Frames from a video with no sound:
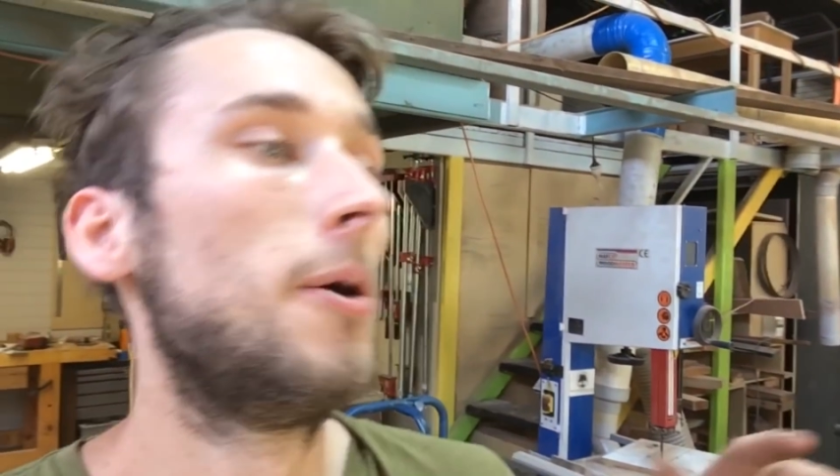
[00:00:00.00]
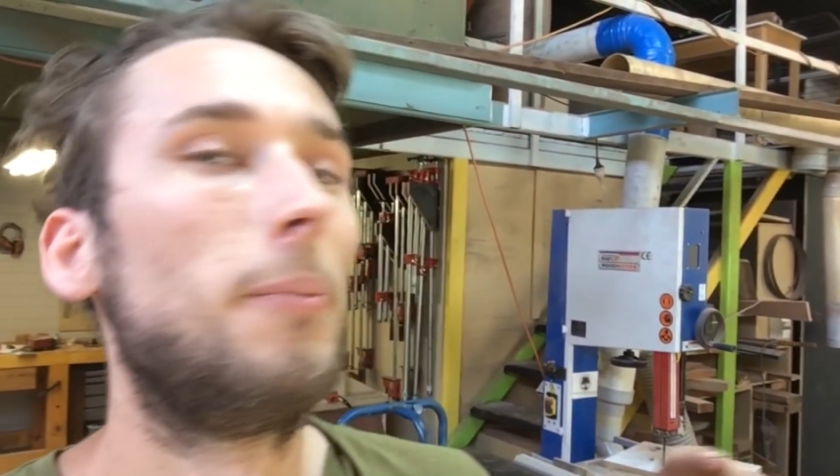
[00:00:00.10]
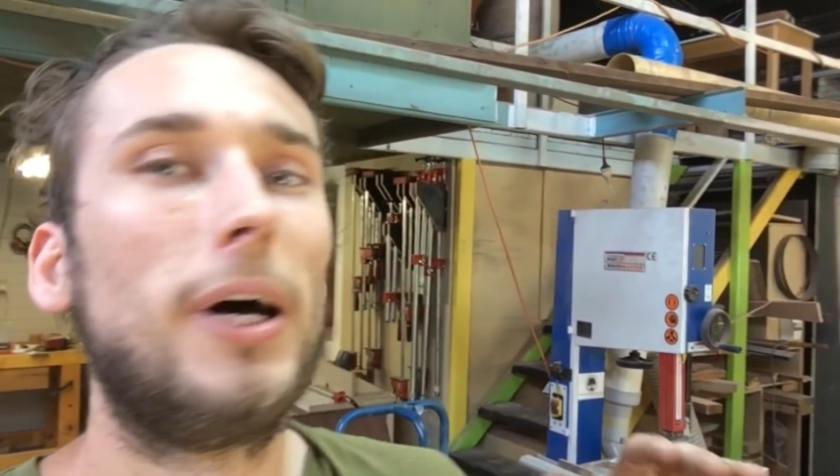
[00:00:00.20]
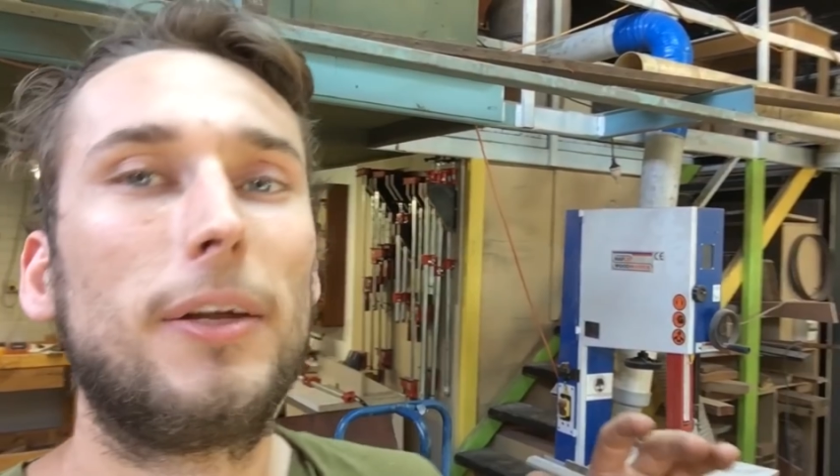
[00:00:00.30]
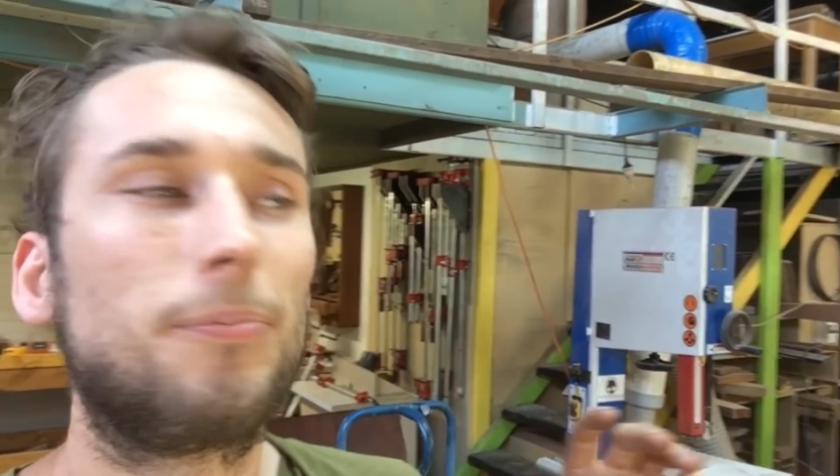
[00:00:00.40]

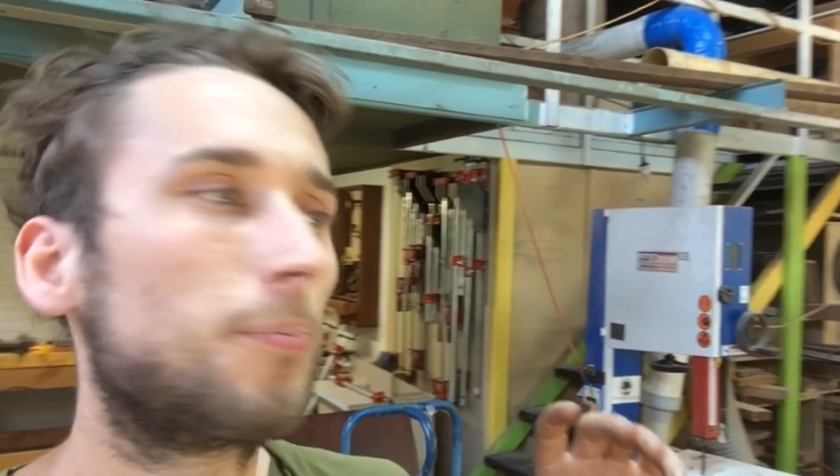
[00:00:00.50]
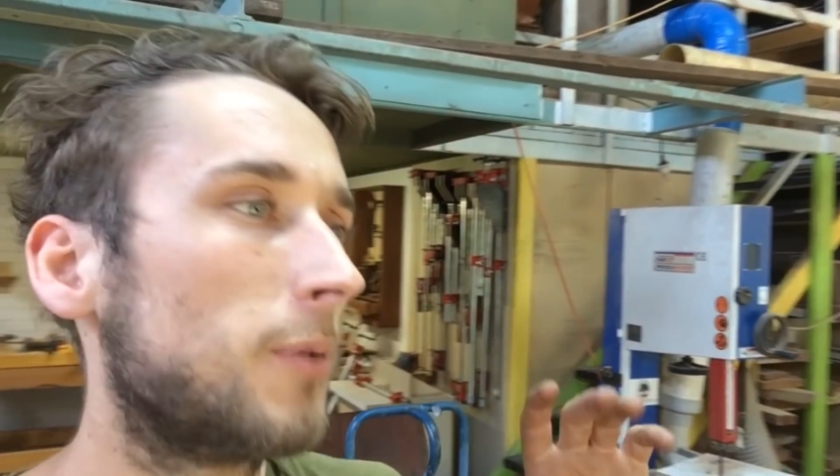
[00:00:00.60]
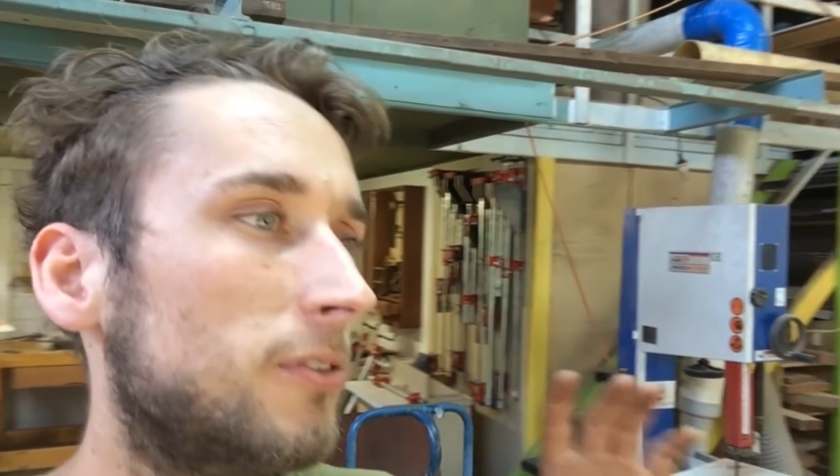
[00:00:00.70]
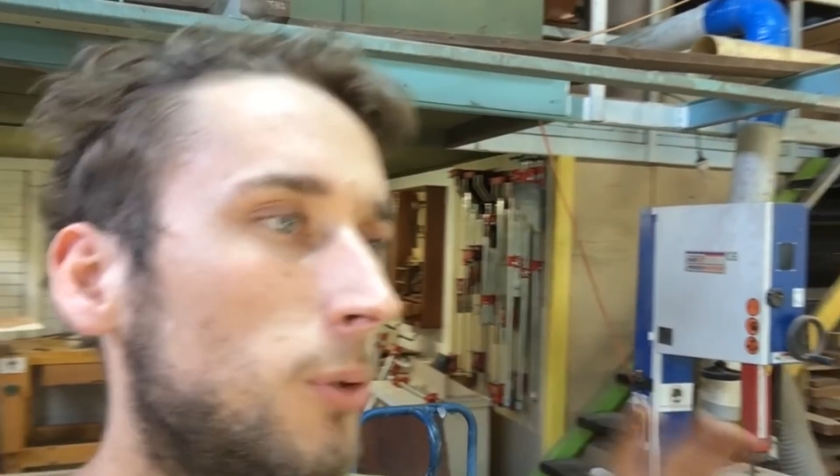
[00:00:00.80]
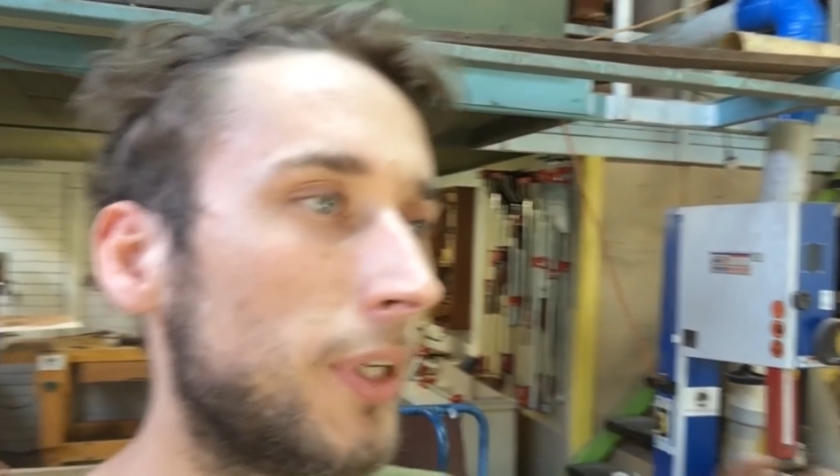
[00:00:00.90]
But
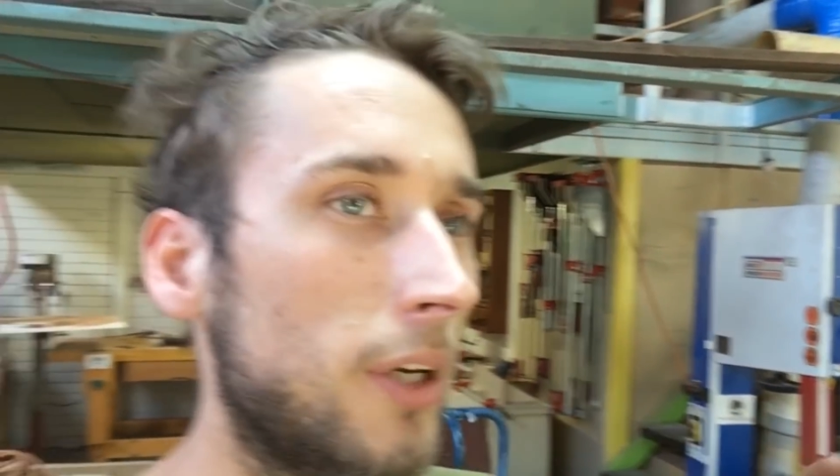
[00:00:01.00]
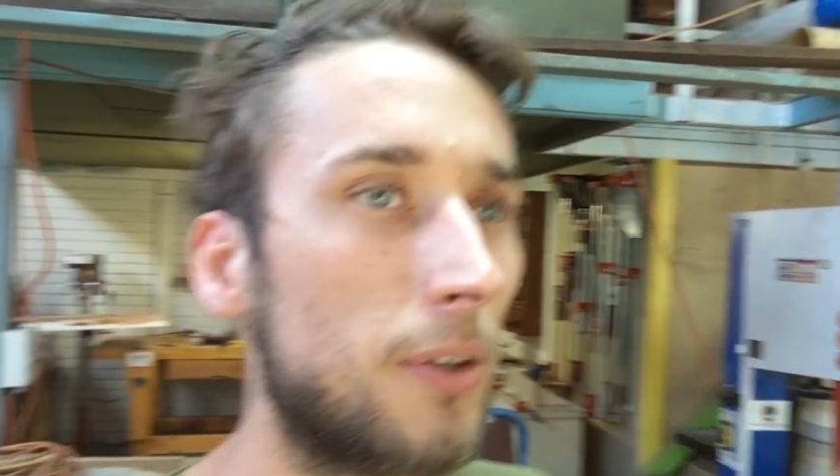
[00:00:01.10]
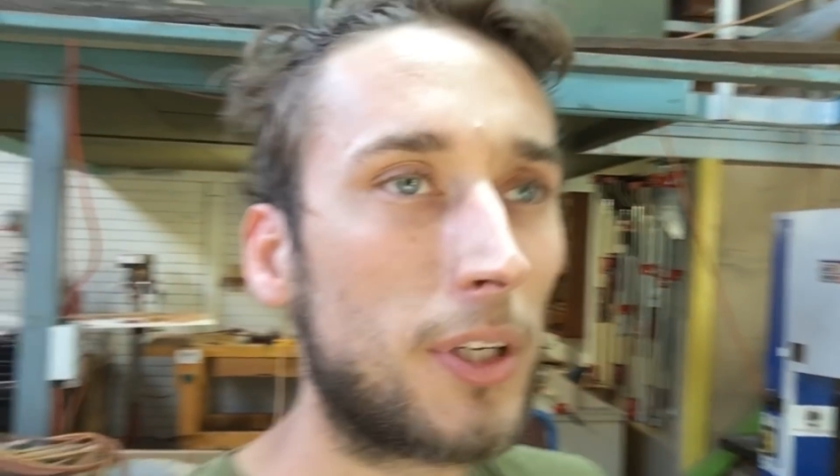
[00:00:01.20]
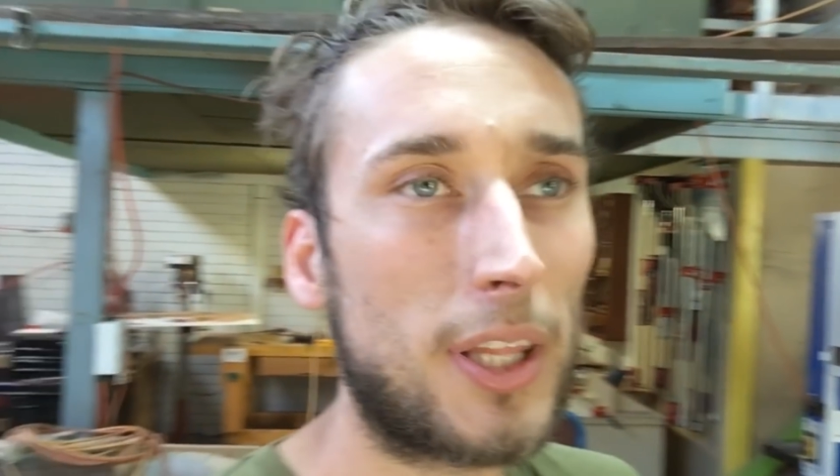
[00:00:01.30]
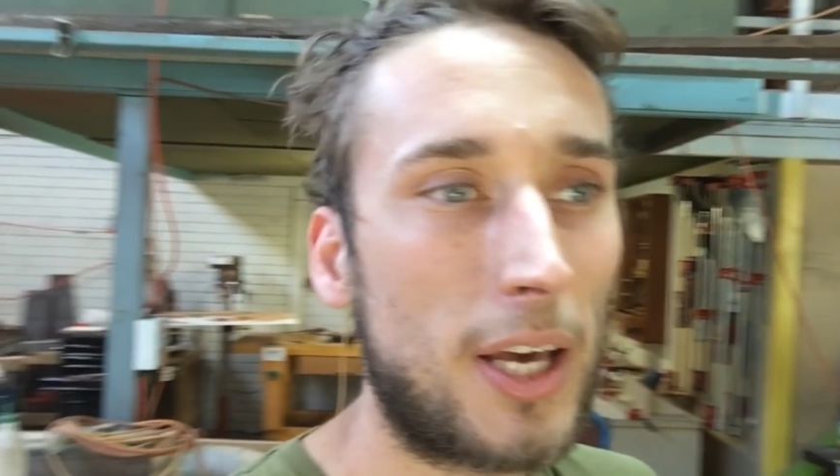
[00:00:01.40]
before we go
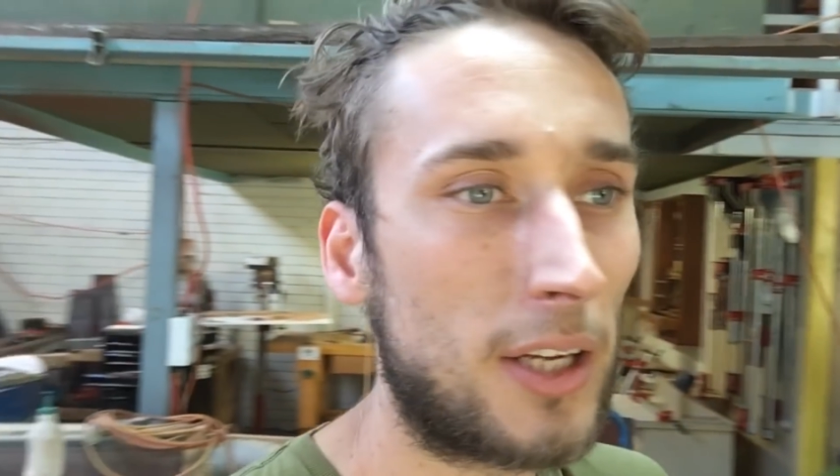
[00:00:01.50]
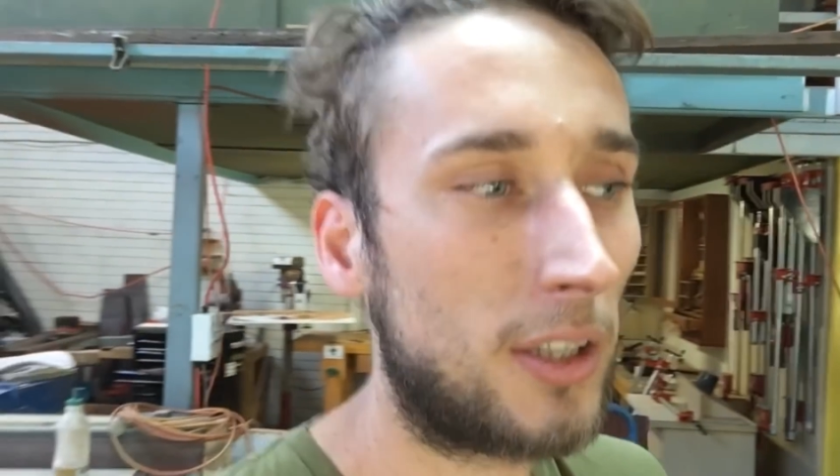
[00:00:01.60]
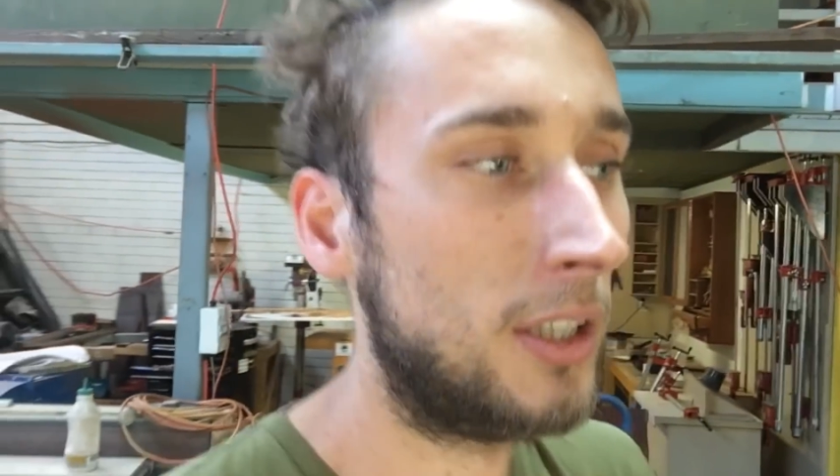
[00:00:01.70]
on to that,